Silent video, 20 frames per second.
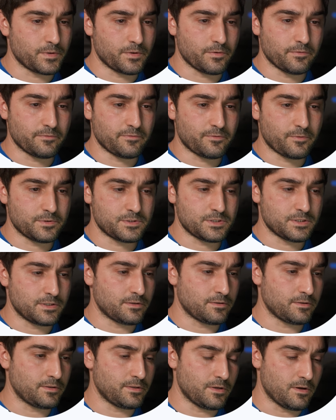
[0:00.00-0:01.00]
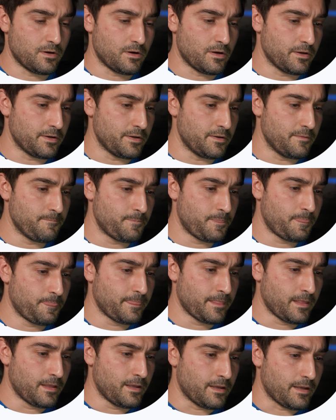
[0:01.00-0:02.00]
unfortunately gone.
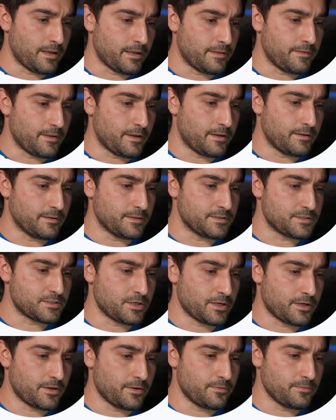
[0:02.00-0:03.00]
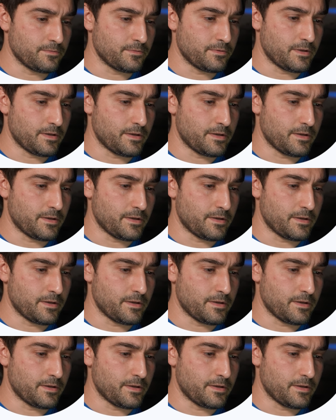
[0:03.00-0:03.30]
And then let's check out